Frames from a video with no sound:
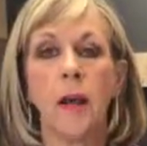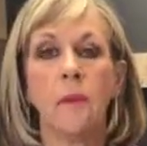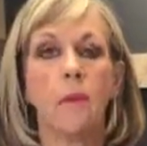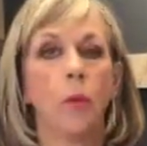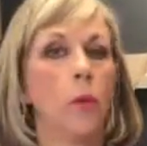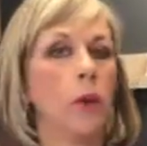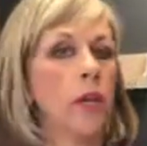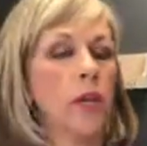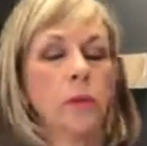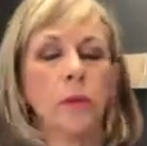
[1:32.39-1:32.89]
but
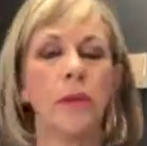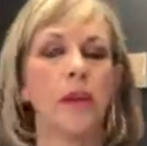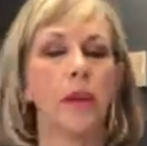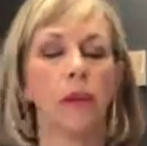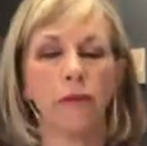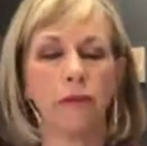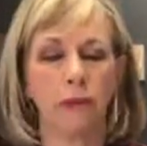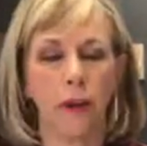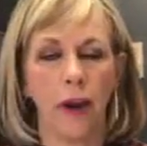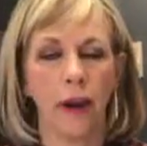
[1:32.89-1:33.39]
we could be
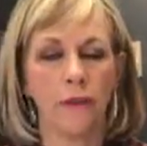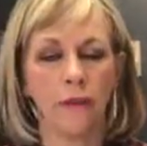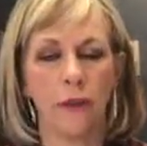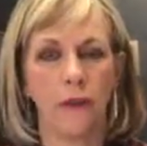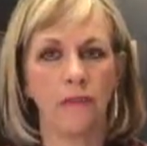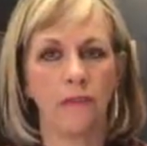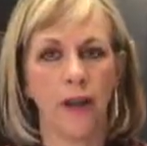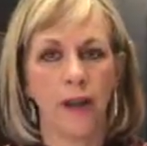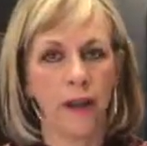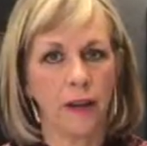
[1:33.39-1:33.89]
here forever
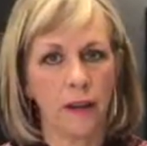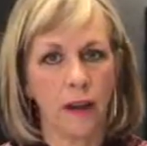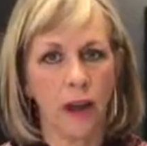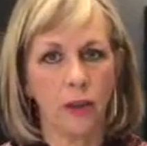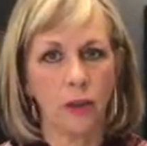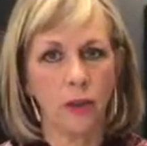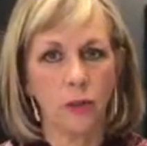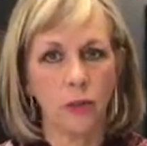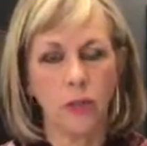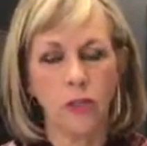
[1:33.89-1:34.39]
if I
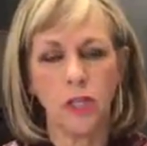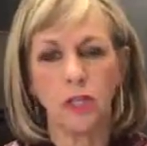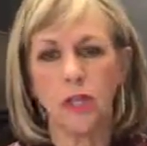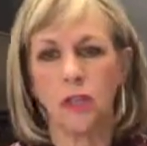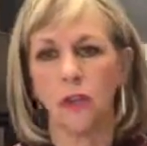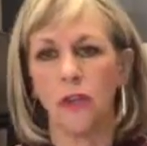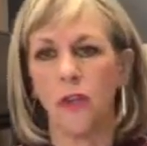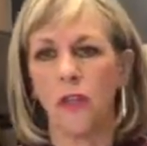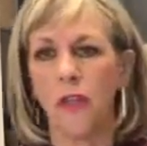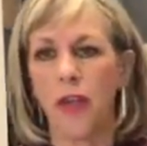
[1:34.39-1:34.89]
got too
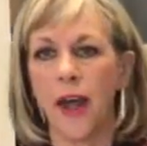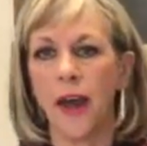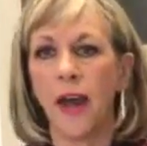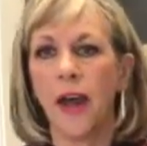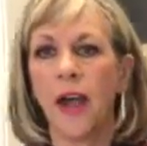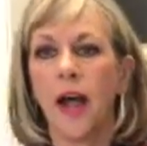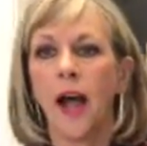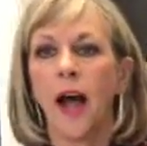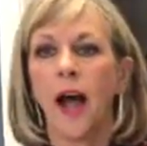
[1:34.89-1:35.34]
detailed on that.